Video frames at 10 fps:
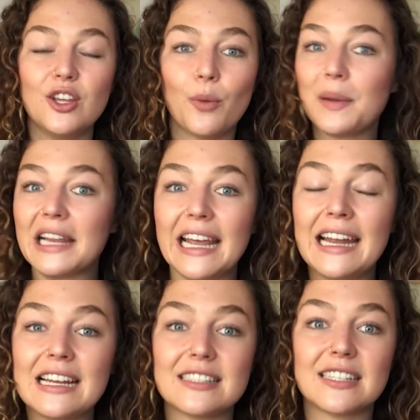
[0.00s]
your
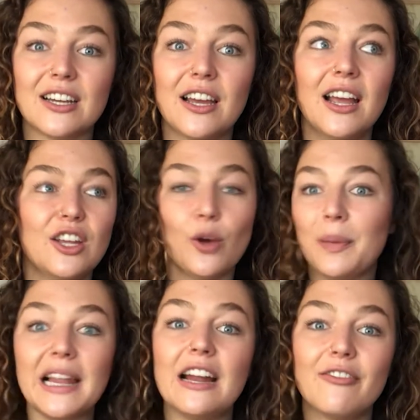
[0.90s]
plan
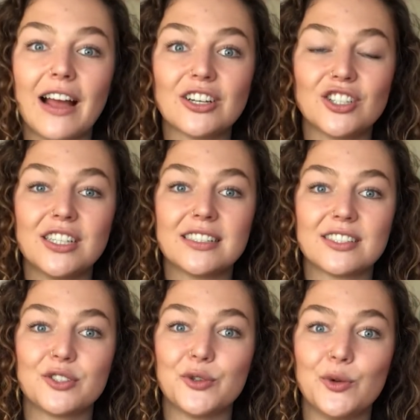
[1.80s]
of action
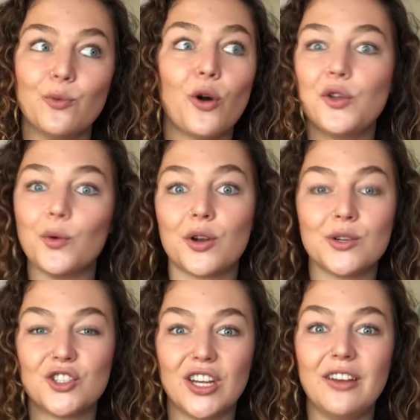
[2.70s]
as to what you want to
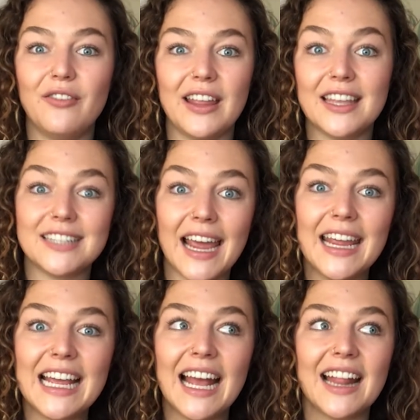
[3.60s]
achieve in the
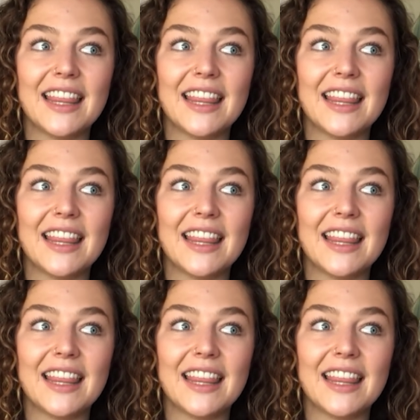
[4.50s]
day,